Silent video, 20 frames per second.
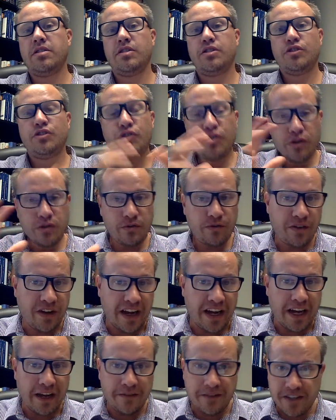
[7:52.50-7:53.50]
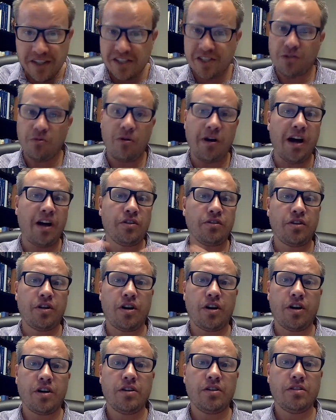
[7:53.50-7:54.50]
June 5 is the wild
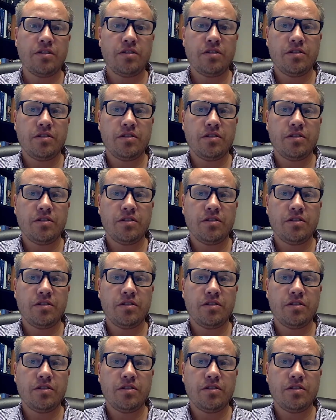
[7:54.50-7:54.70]
card.